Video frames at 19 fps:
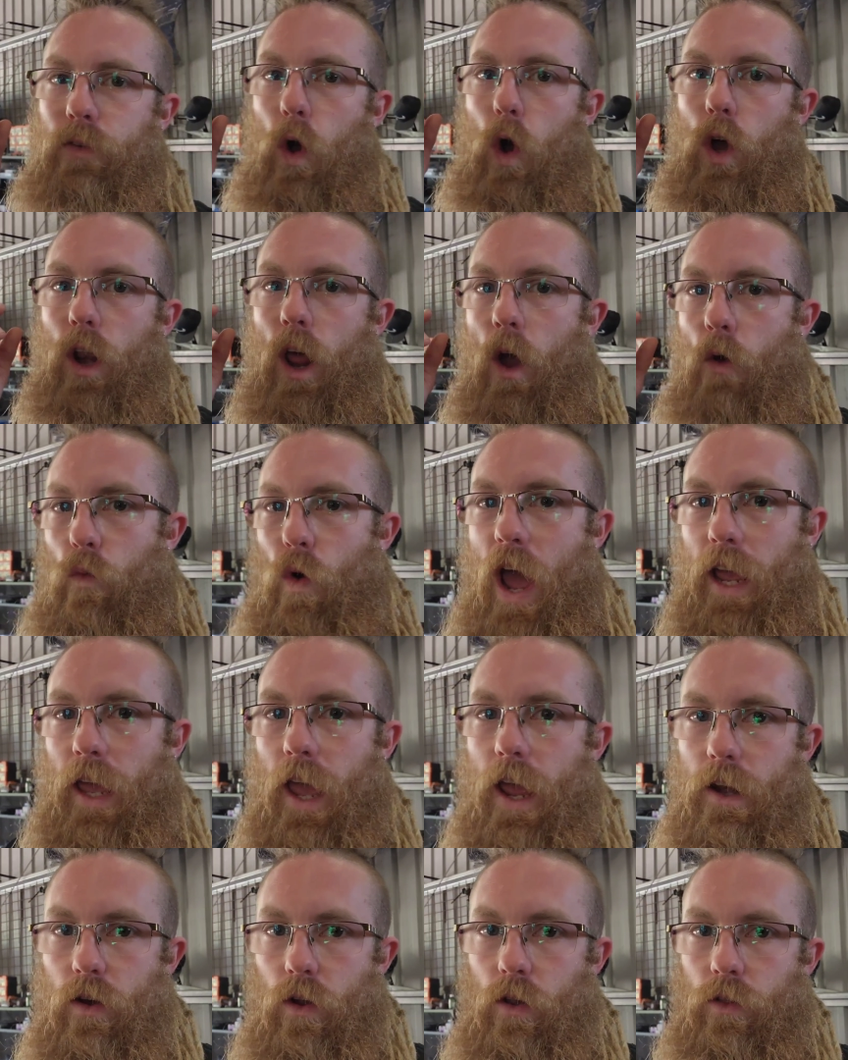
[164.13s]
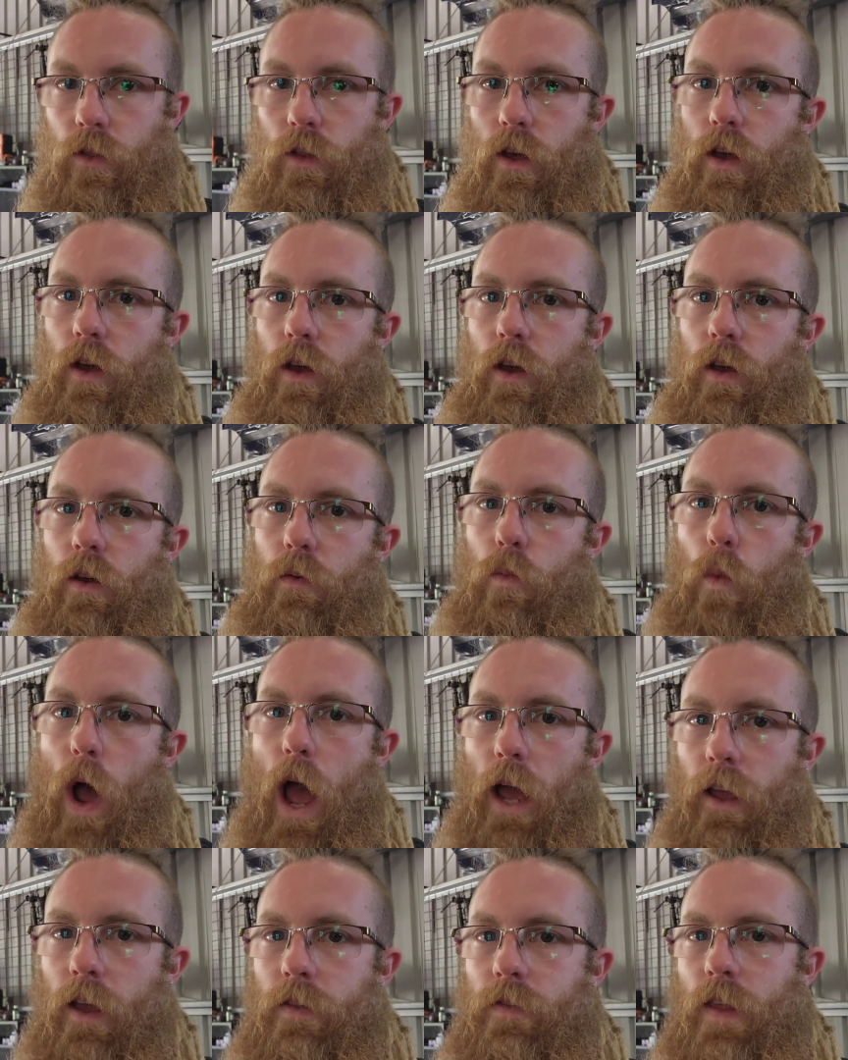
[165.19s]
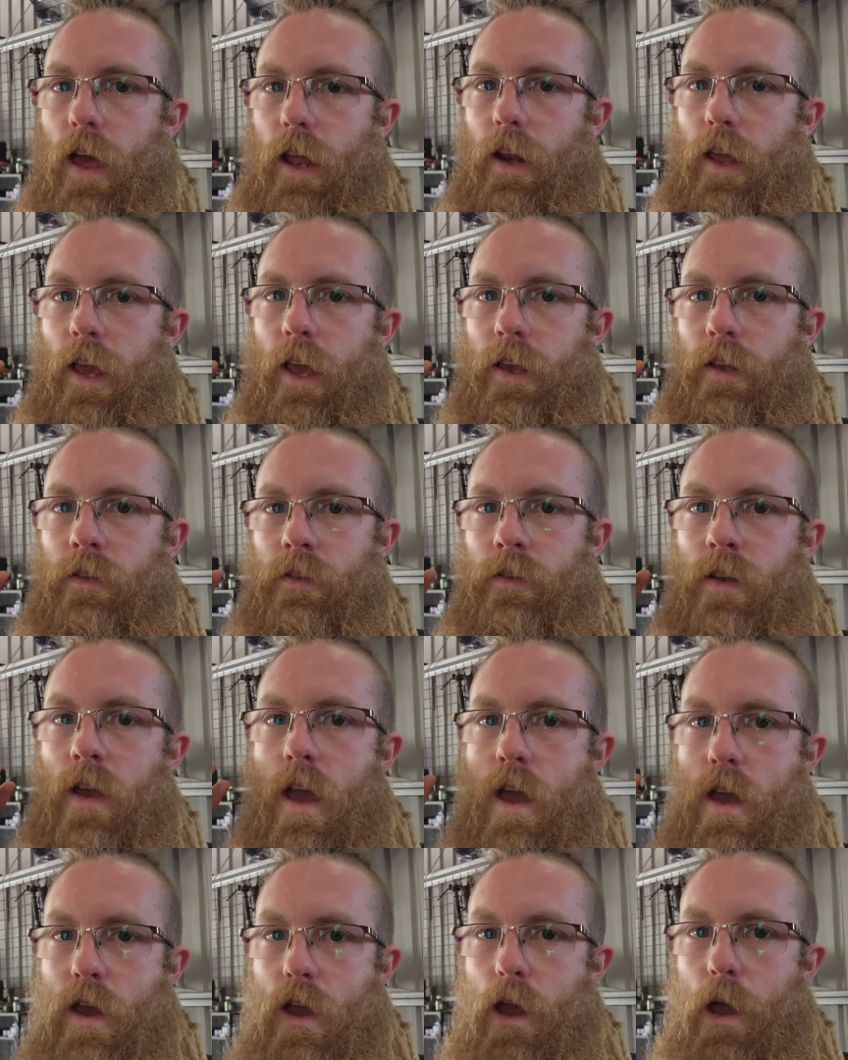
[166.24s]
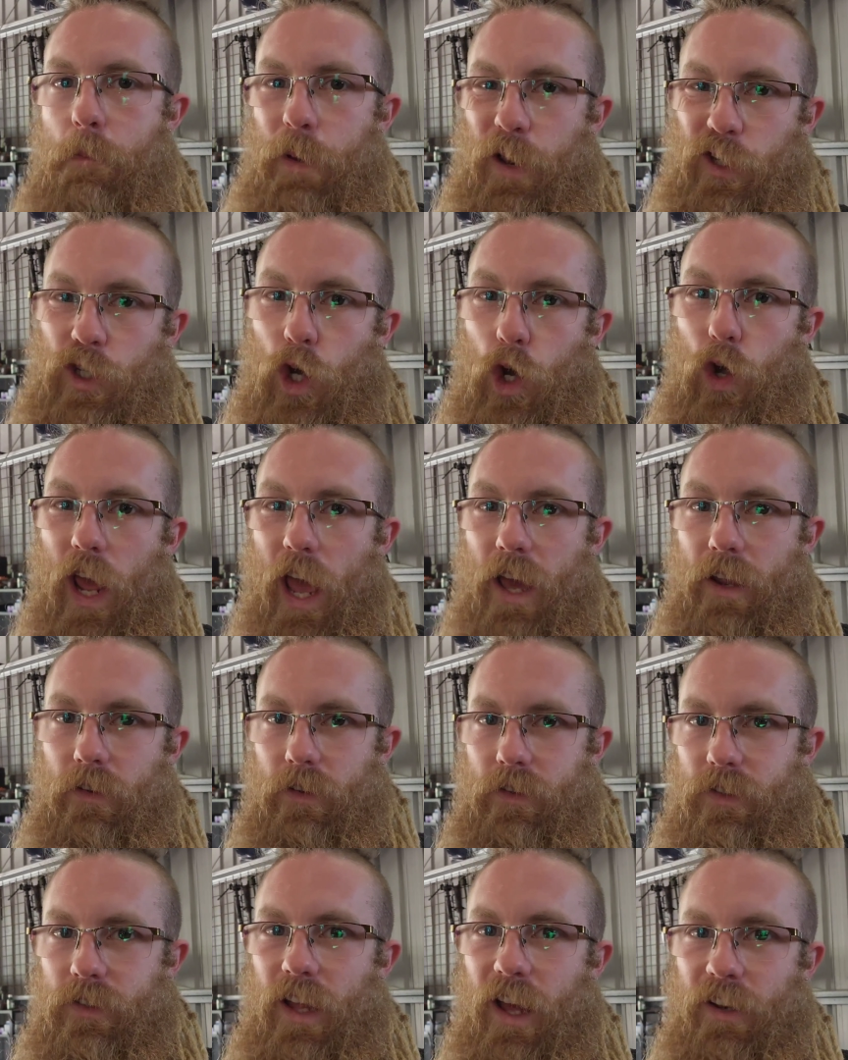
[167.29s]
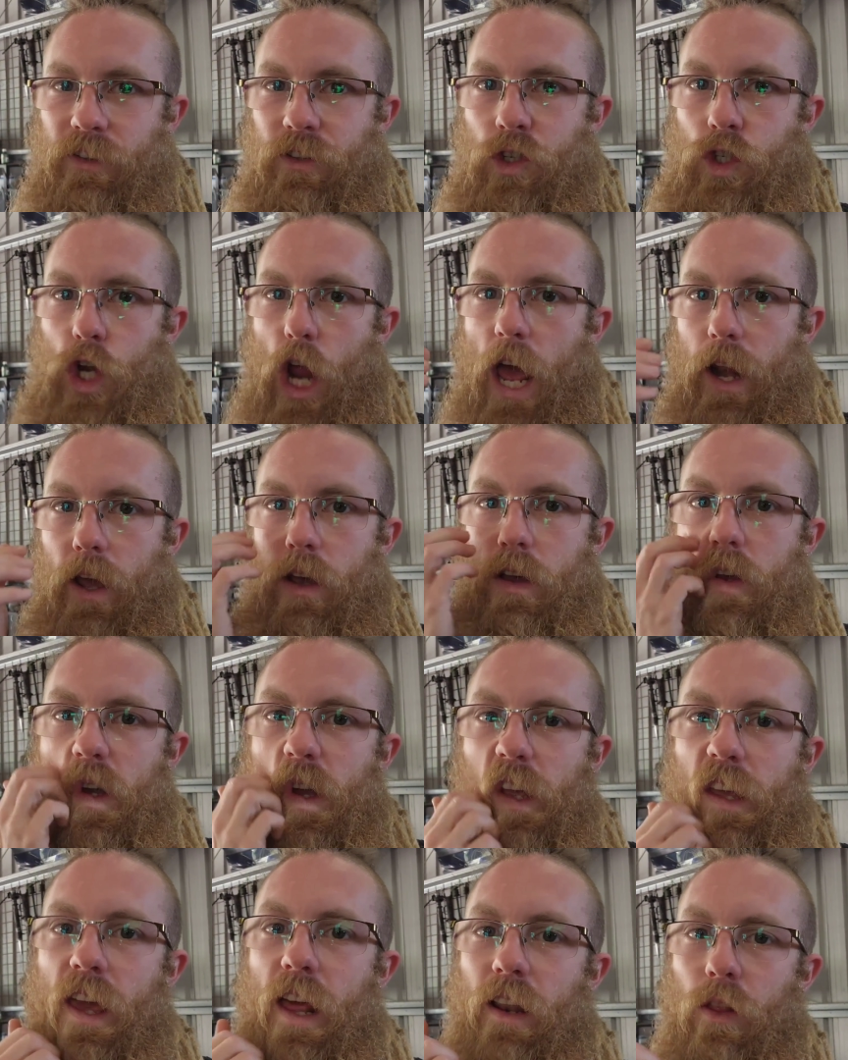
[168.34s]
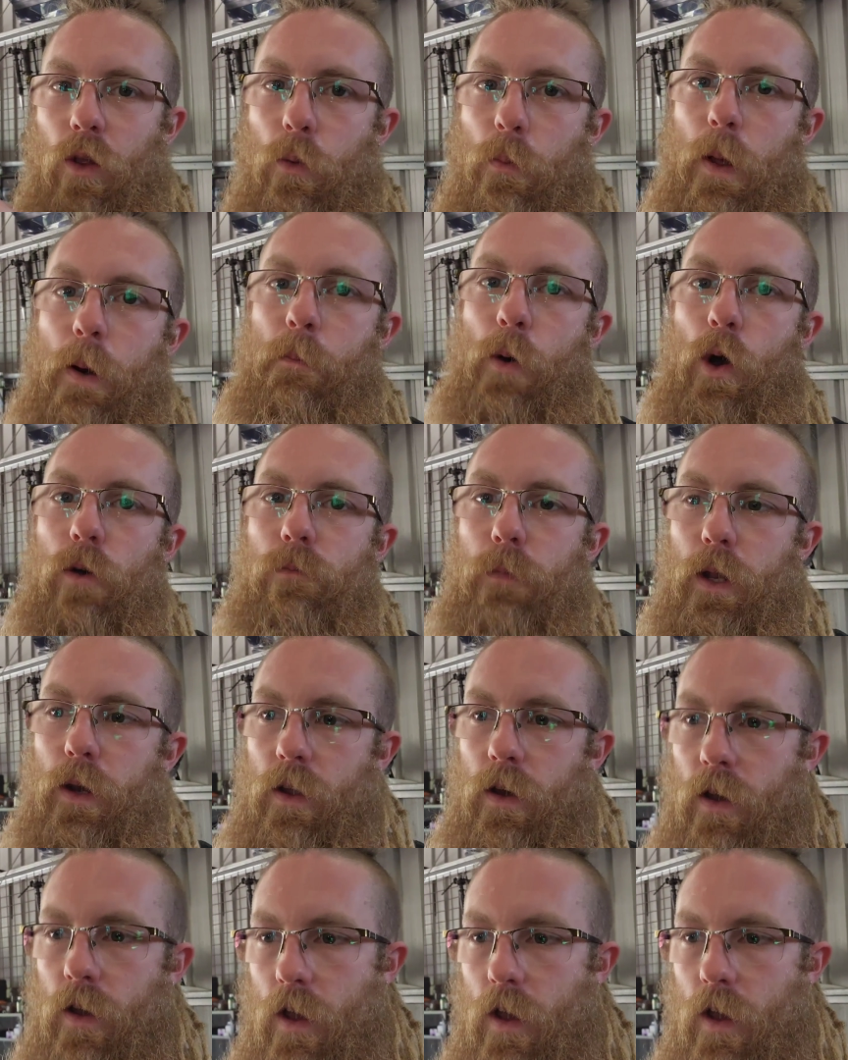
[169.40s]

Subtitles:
got a rack end on the wagon that is a bit chewed out and started to chatter and get a little bit of movement.